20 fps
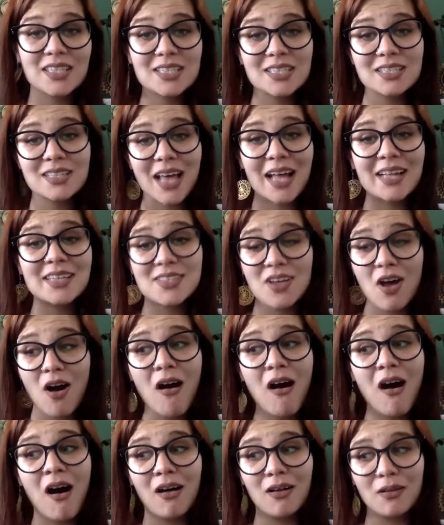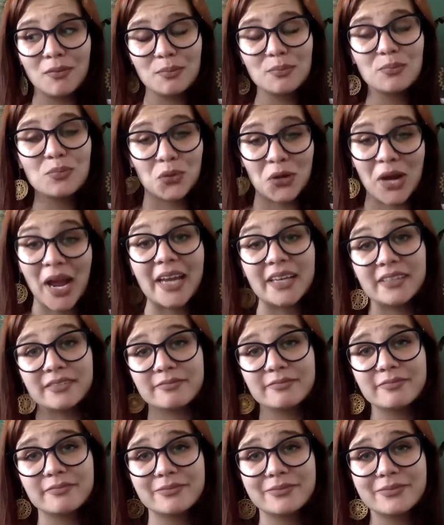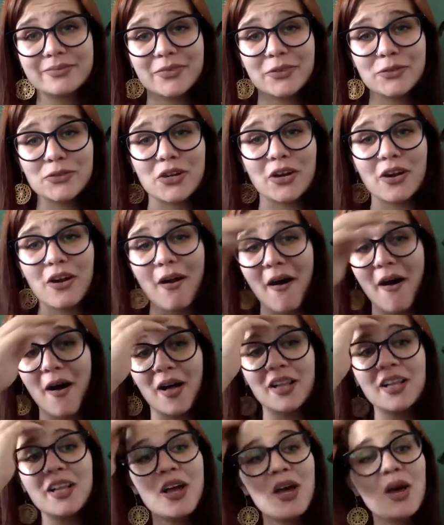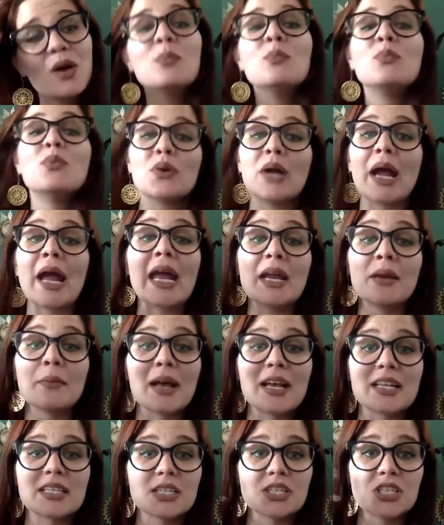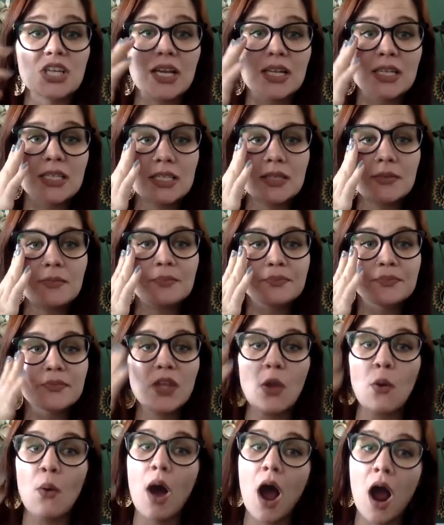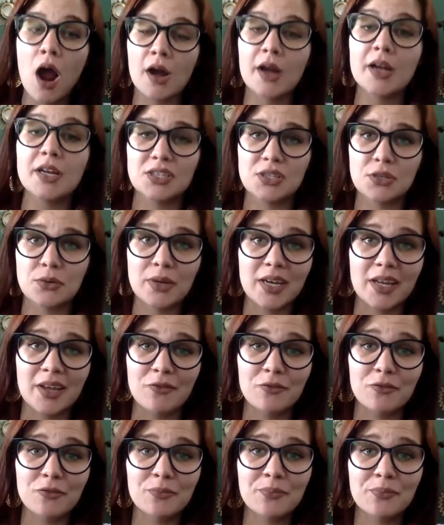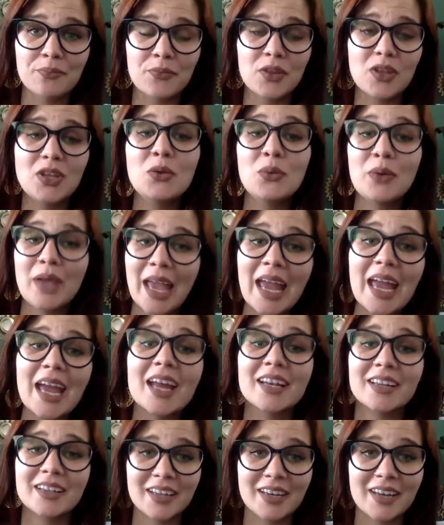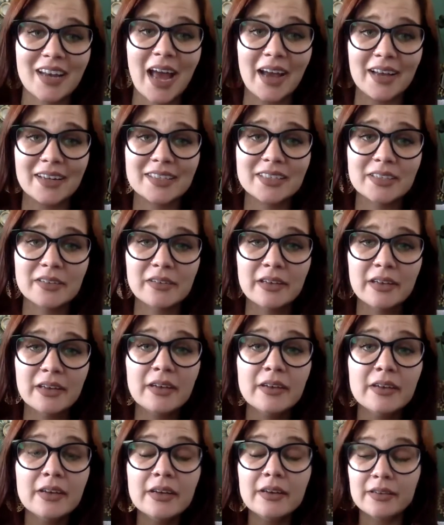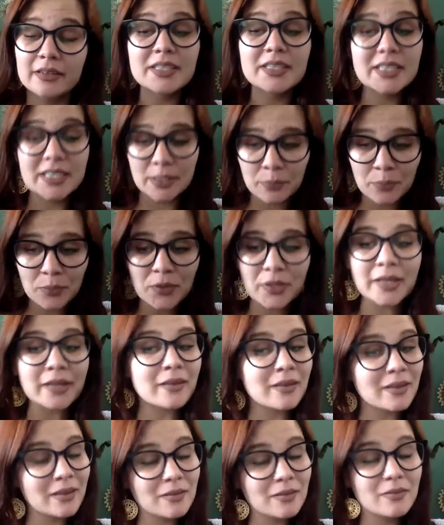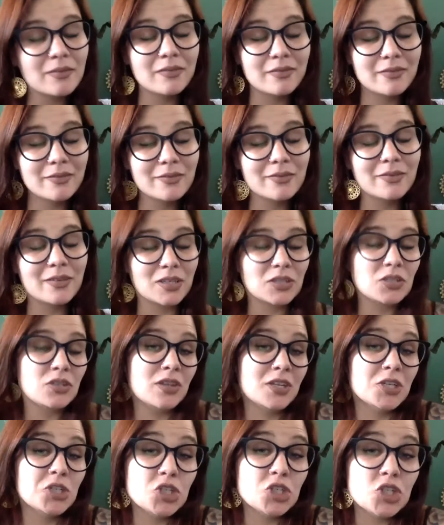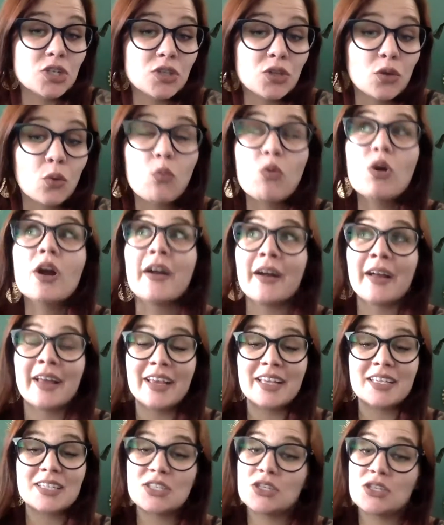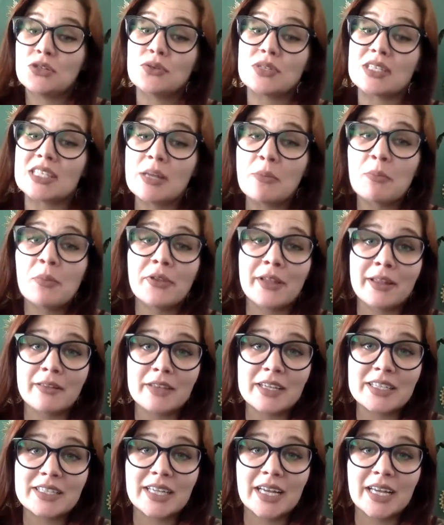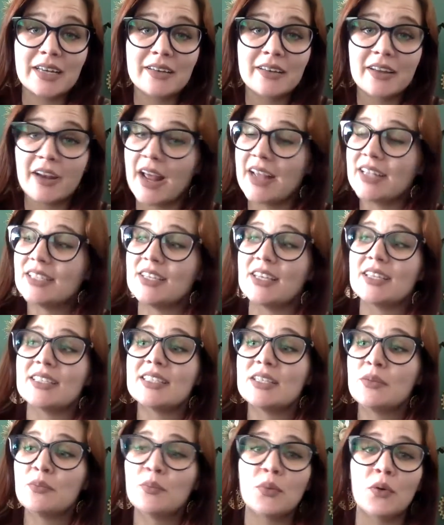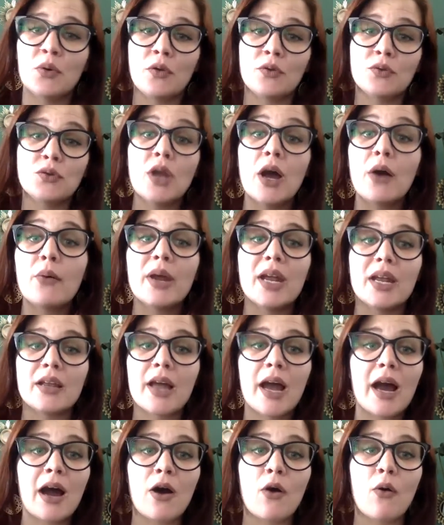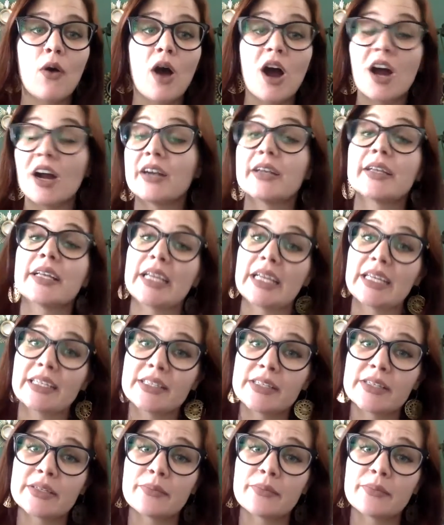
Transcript: that's all brain. Those are all brain messages. You are intuitive. You can connect. Simply the work is to simply listen. And I say simple knowing how hard it is.